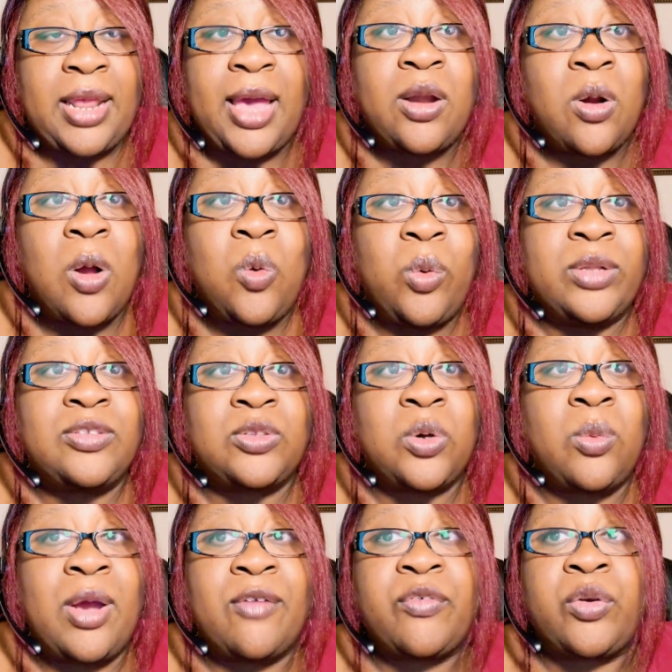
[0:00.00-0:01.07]
at all
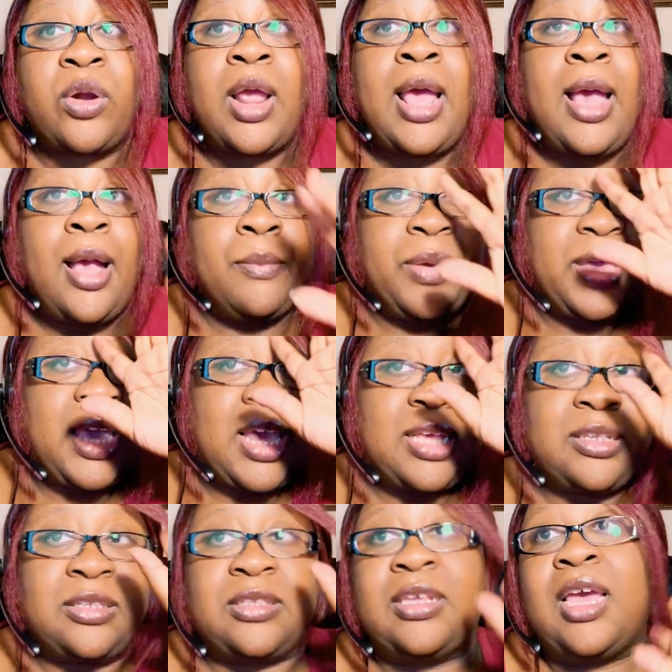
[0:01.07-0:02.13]
whatsoever.
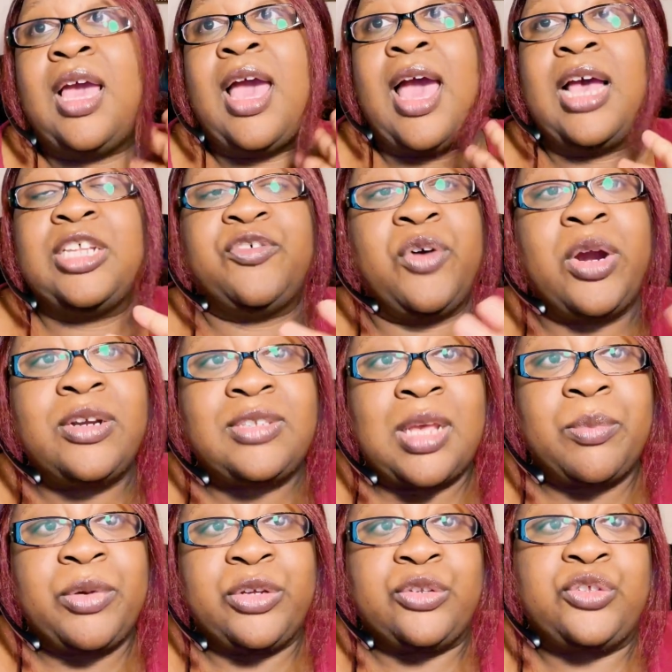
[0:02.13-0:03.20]
Because as far as
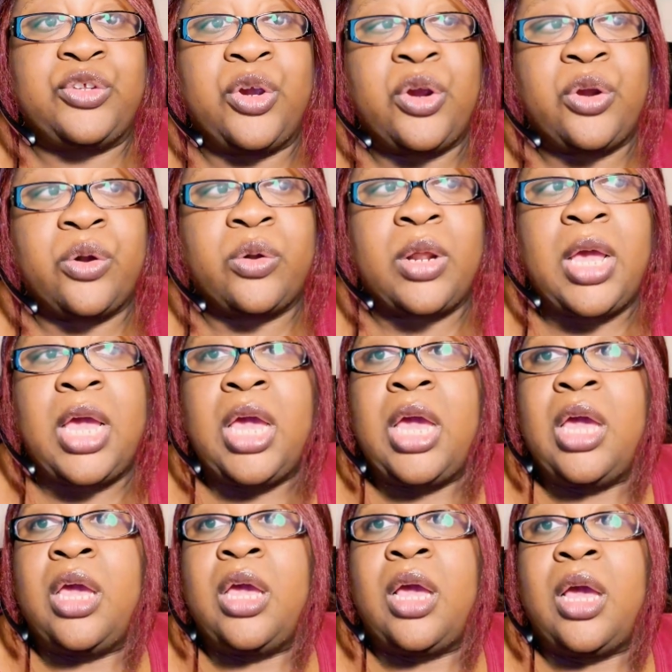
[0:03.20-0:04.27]
I'm concerned,
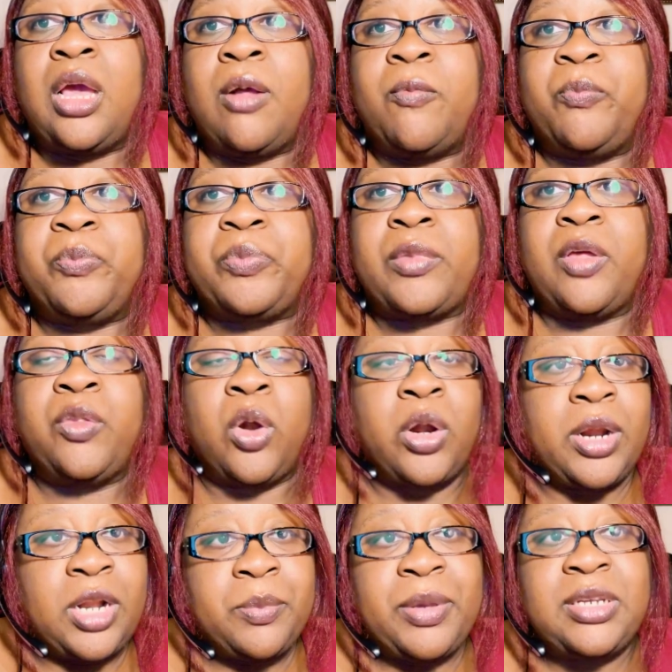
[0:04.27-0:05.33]
there are
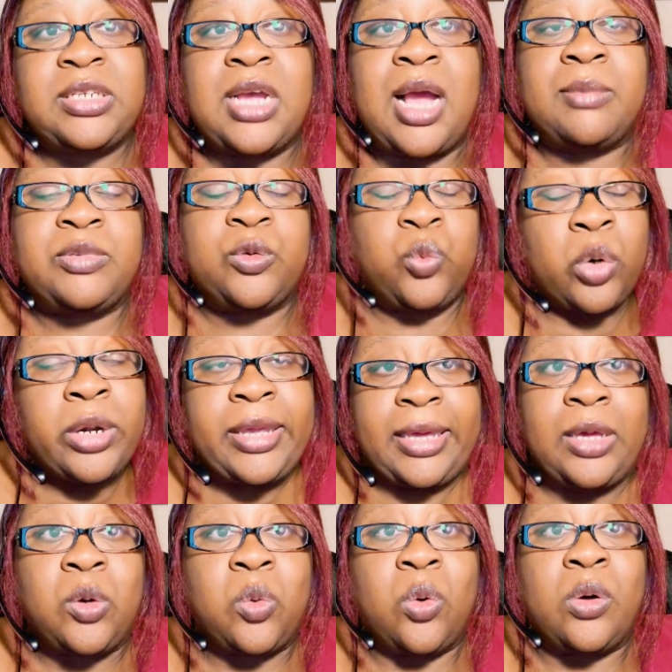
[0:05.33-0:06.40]
going to be times that we're
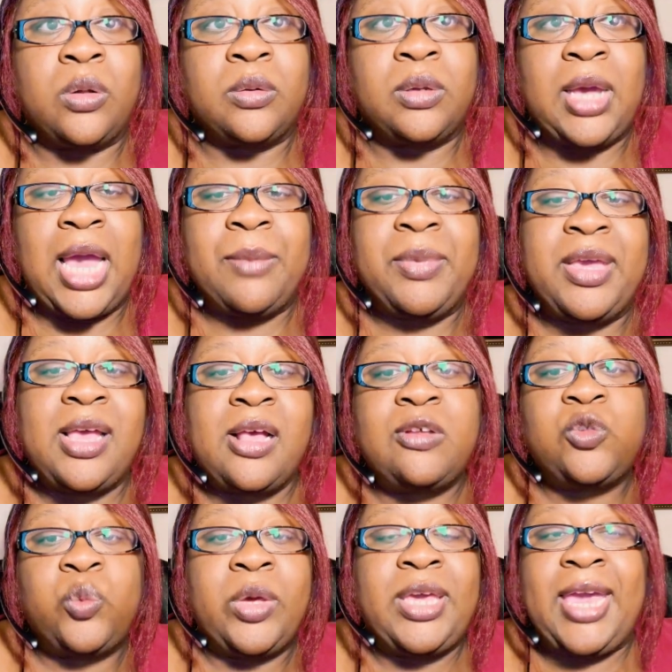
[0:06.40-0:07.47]
equal. And
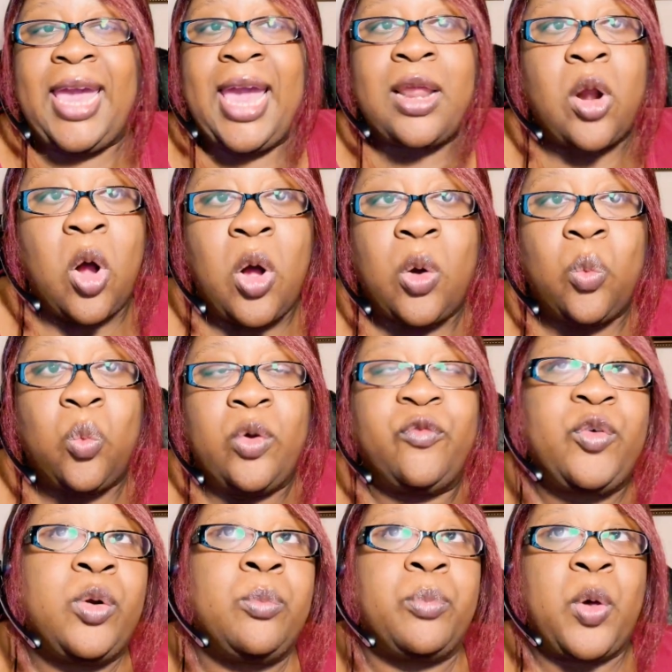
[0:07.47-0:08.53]
because we can't,
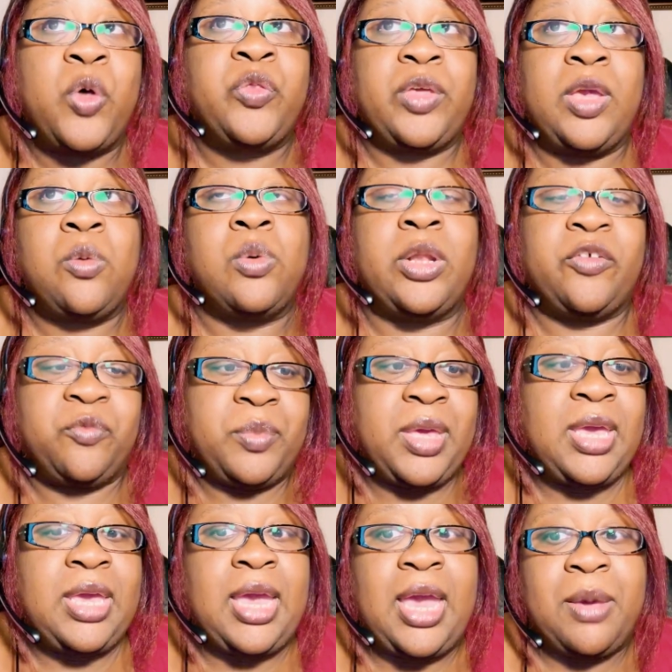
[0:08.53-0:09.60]
if we're both equal, if
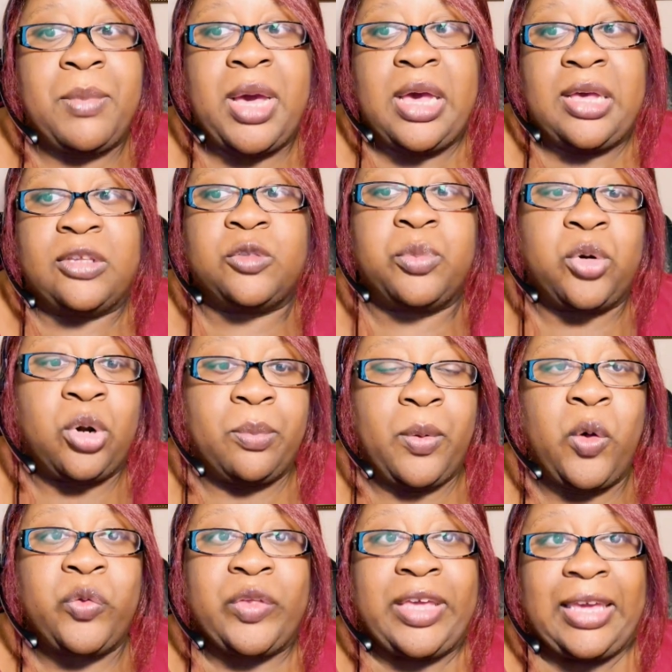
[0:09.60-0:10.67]
me and my husband are
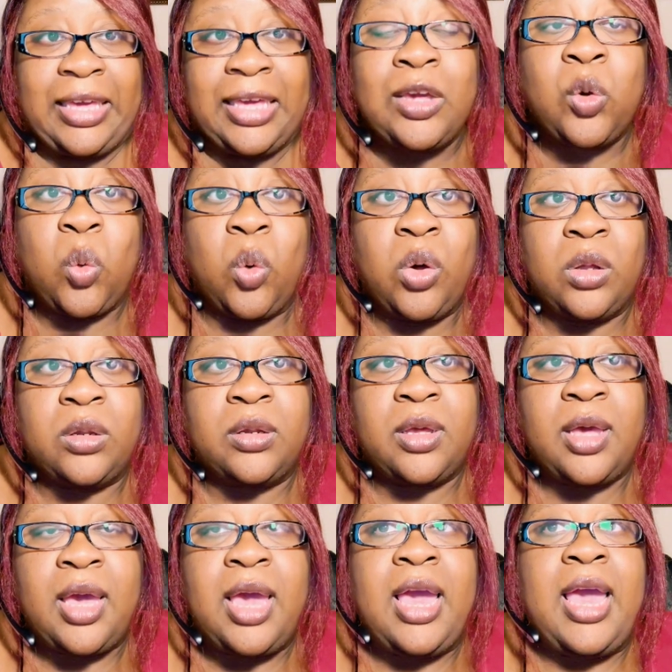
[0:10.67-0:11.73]
both equal,
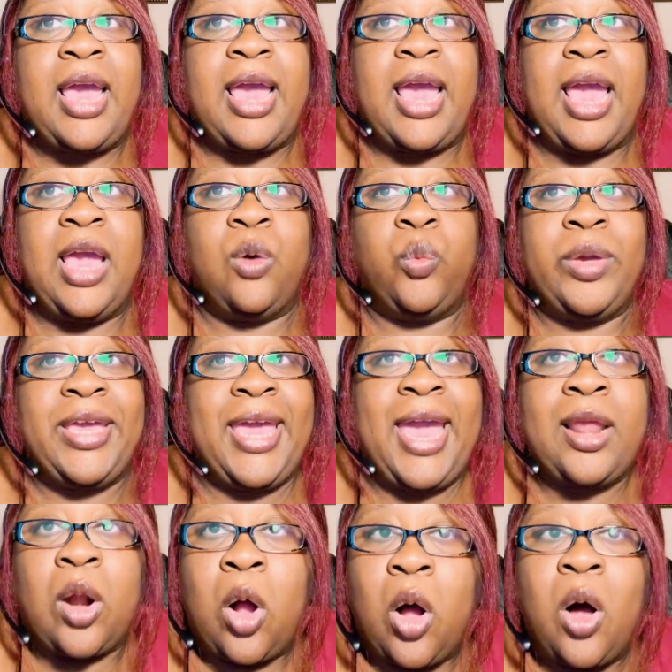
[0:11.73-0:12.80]
and we
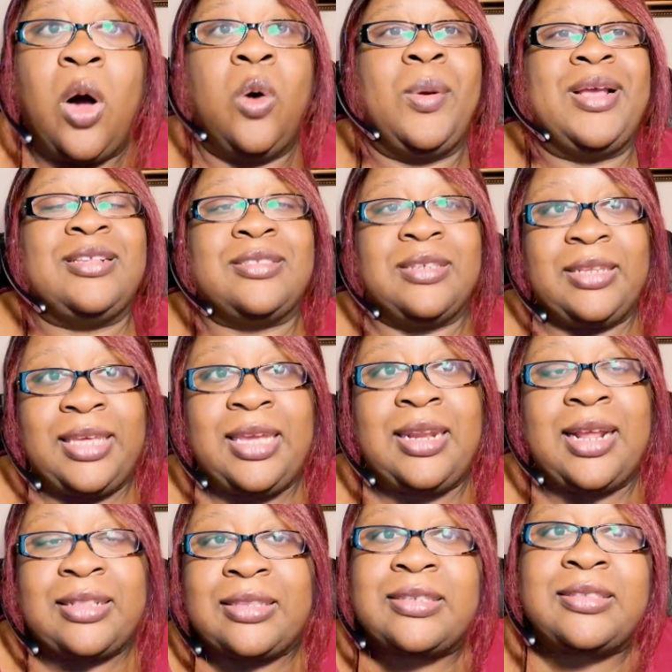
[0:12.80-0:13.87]
can't always
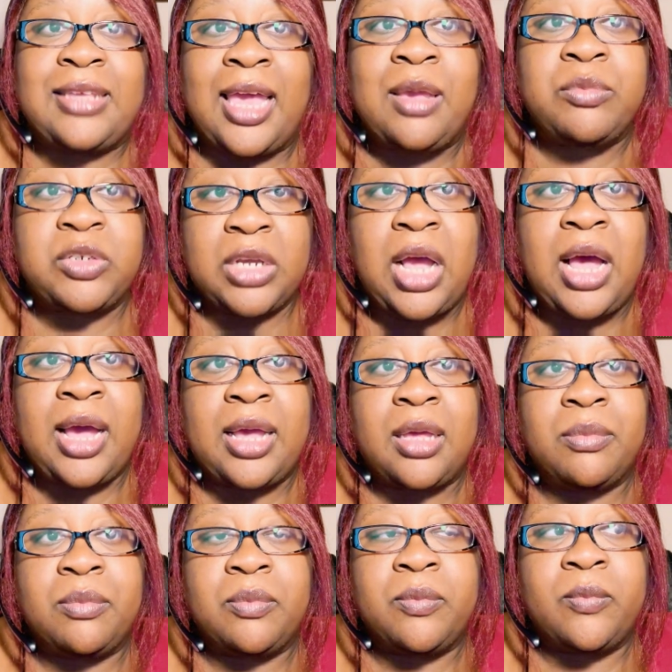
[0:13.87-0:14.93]
lead at the same
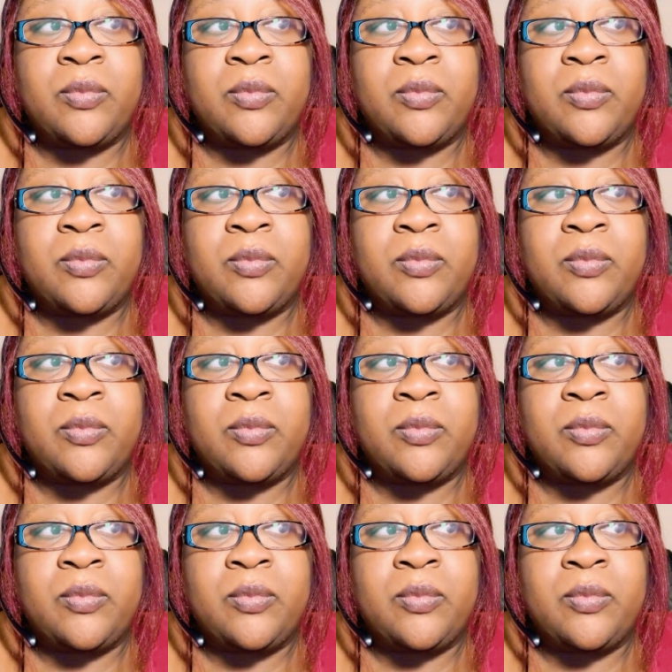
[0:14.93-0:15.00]
time,